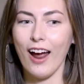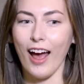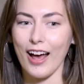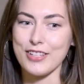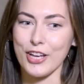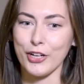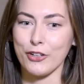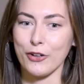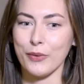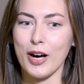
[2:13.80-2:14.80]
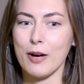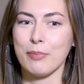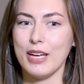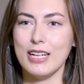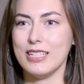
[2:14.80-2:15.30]
As I grew
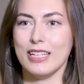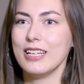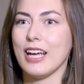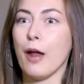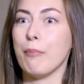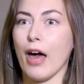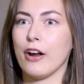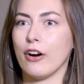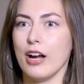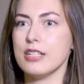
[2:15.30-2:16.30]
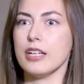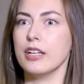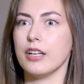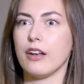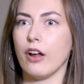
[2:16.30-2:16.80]
up, it didn't get better. I
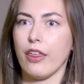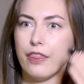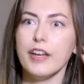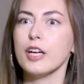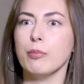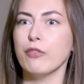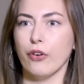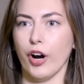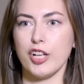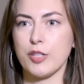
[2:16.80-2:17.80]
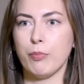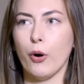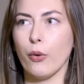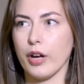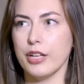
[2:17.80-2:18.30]
didn't think before I
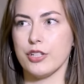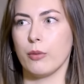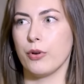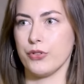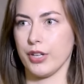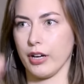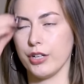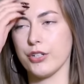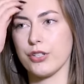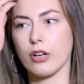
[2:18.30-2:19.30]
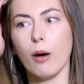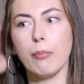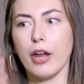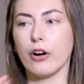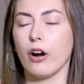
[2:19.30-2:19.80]
spoke. It's almost like I just
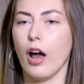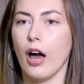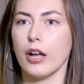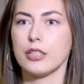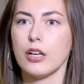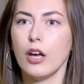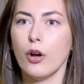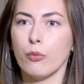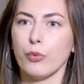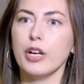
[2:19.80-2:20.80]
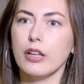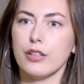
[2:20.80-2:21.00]
got better at reading